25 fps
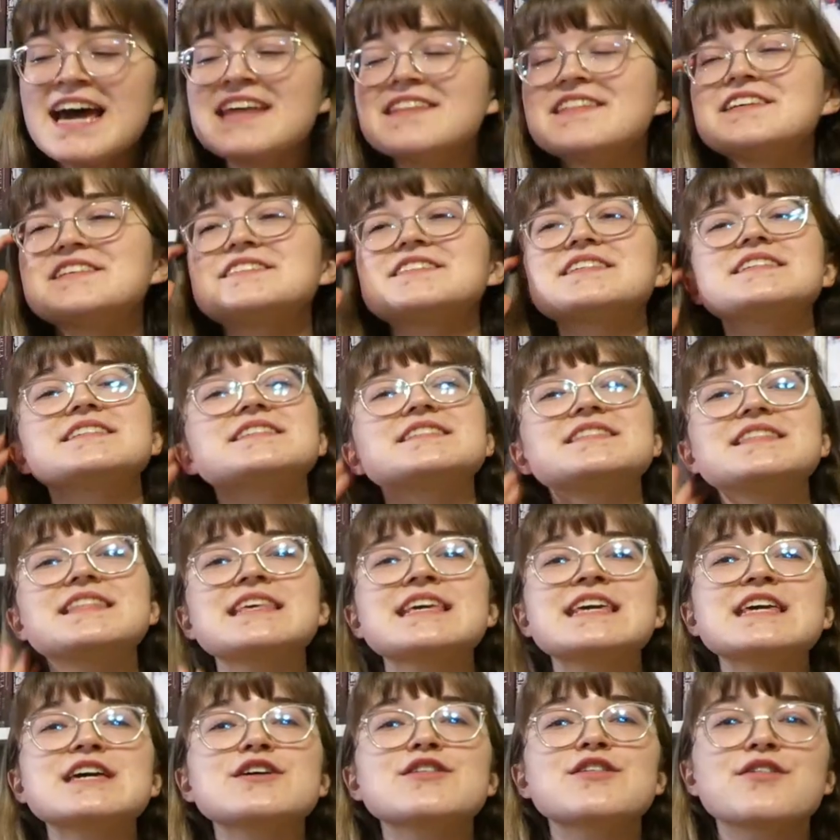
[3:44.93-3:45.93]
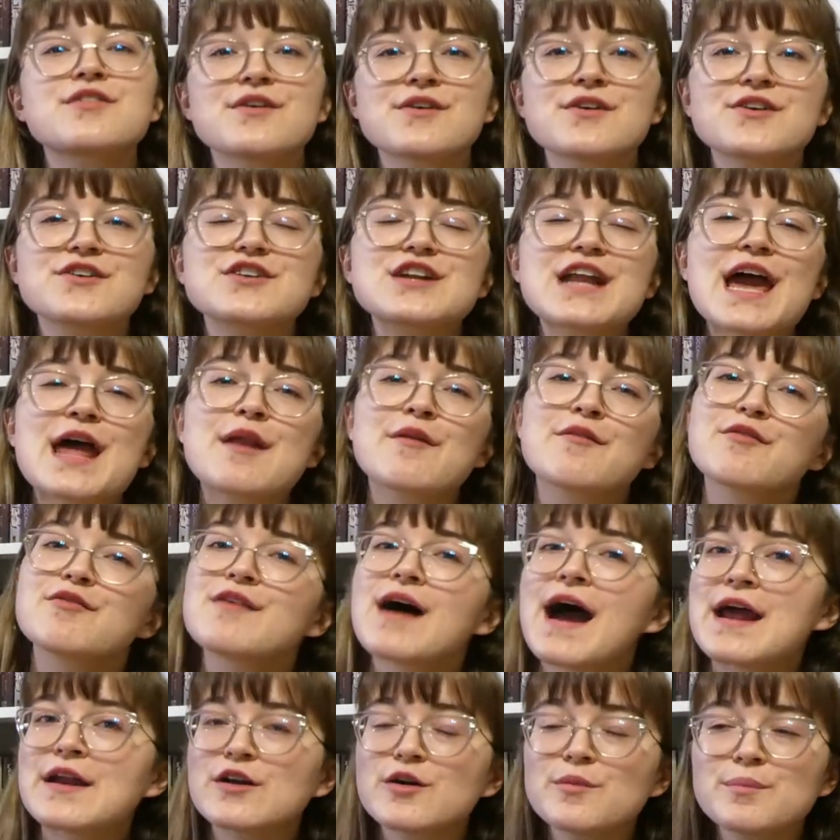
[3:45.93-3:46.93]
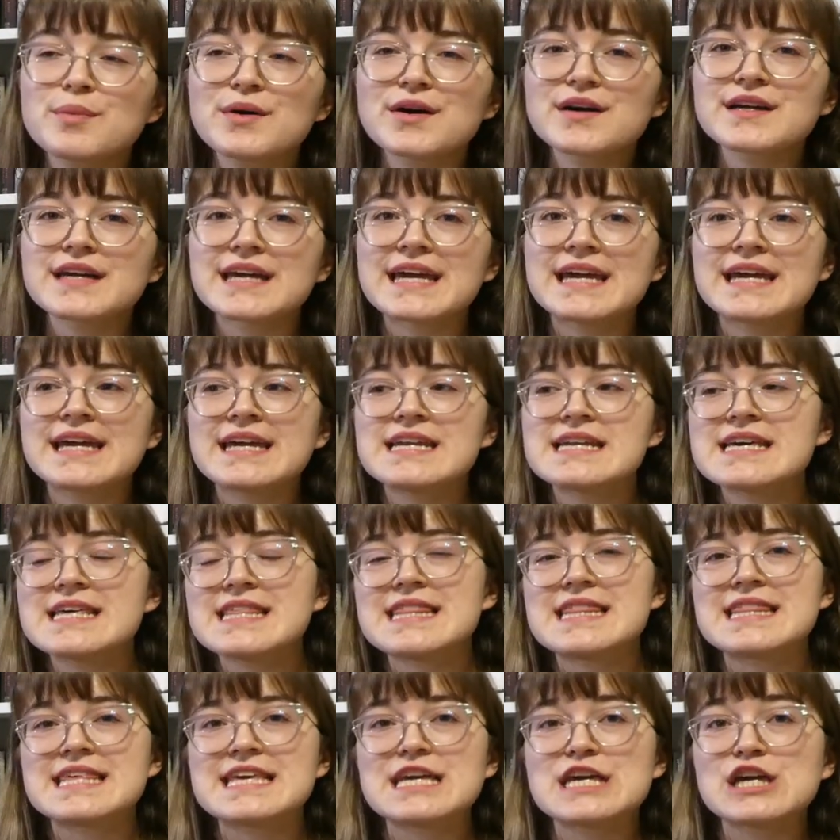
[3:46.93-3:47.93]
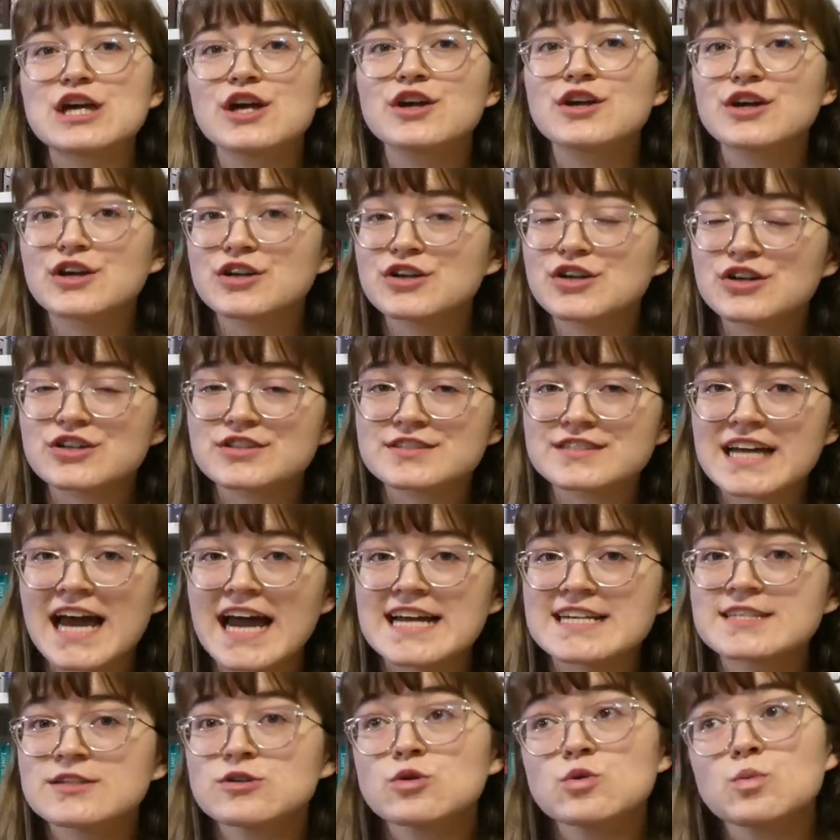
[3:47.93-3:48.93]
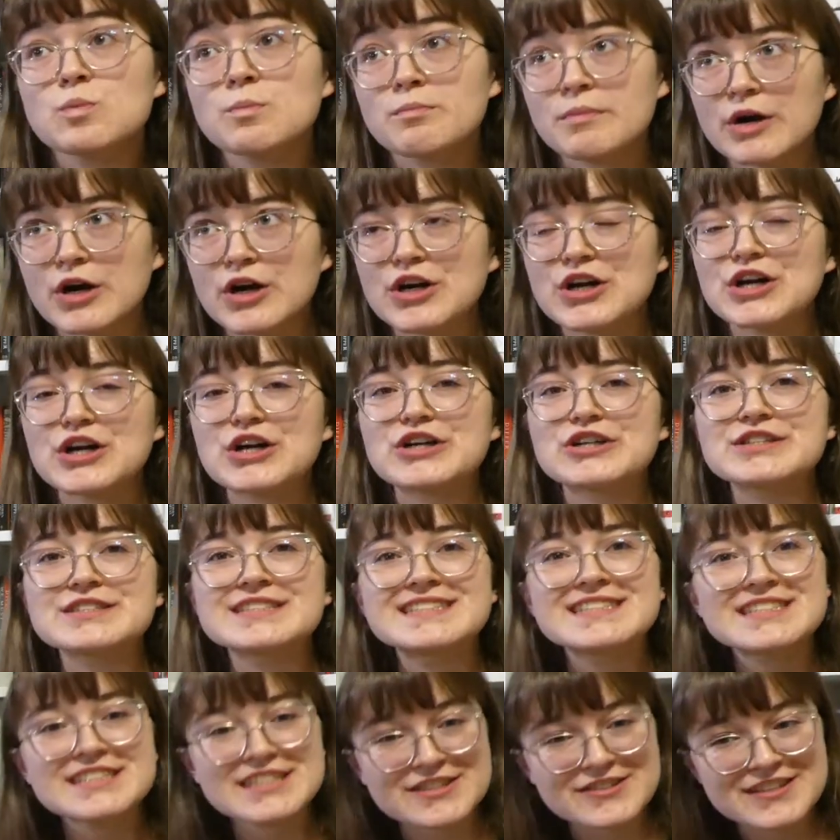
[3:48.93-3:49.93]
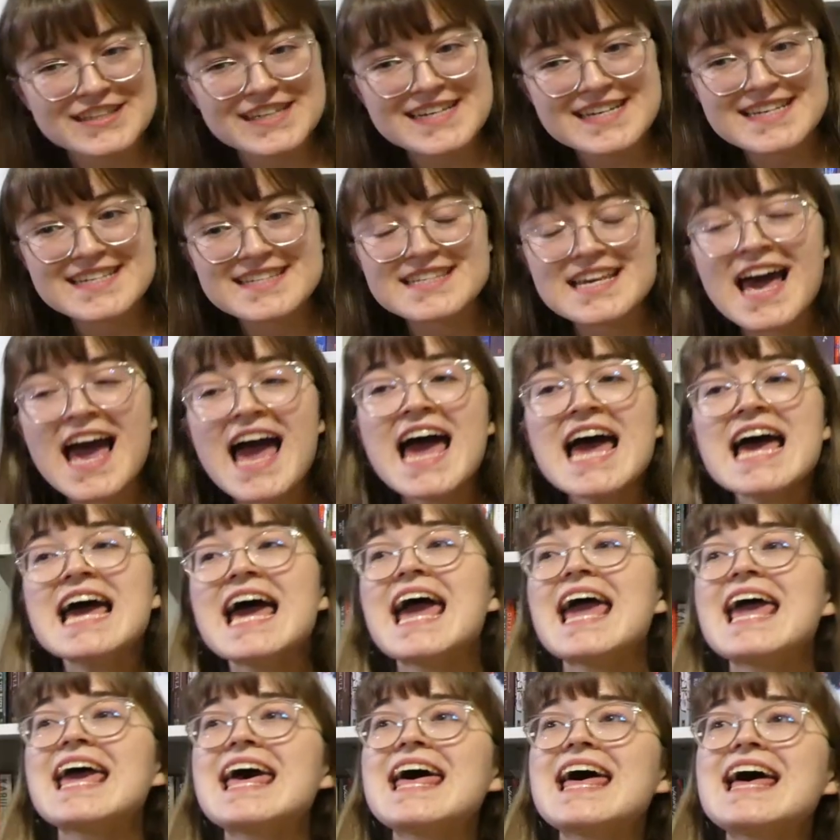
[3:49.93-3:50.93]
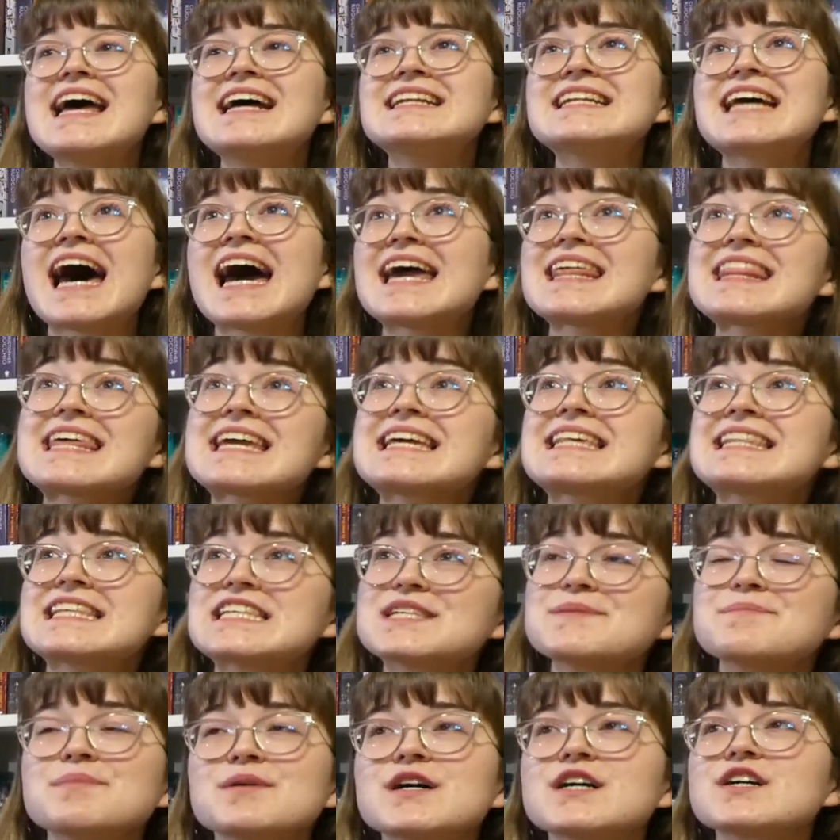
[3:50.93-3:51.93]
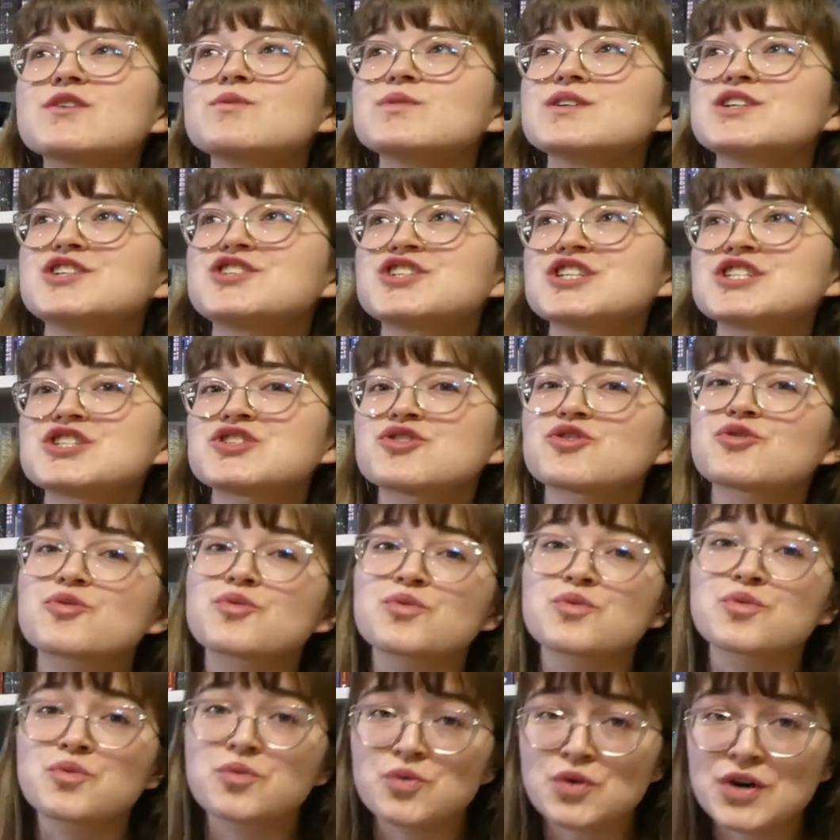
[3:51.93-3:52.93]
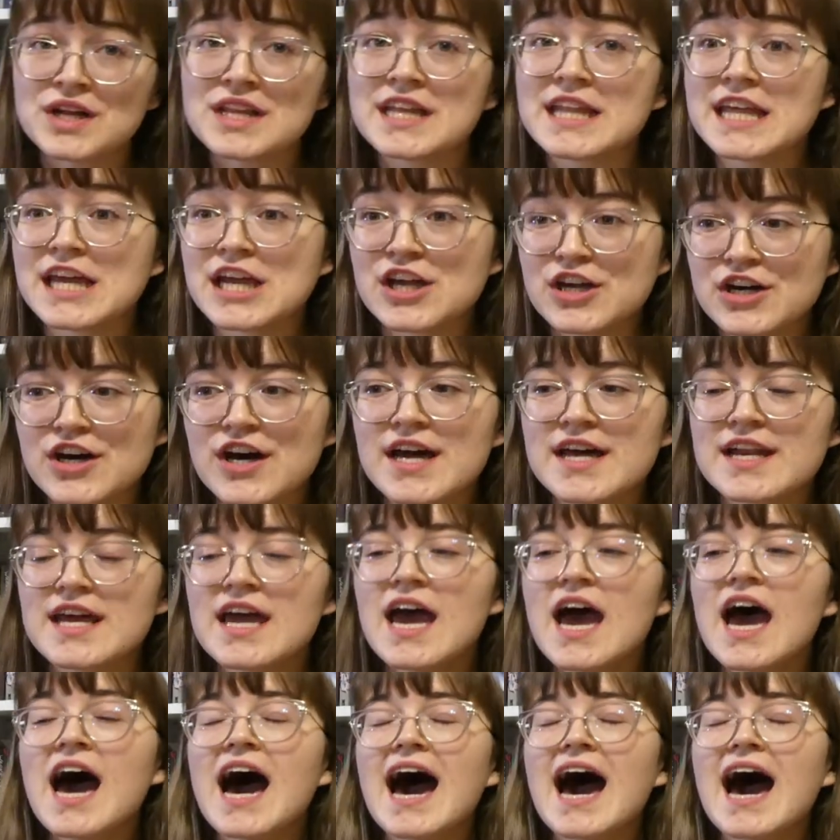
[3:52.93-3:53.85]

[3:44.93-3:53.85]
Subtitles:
This is the third and final book in the Good Girl's Guide to Murder series, and I think this book was just really good.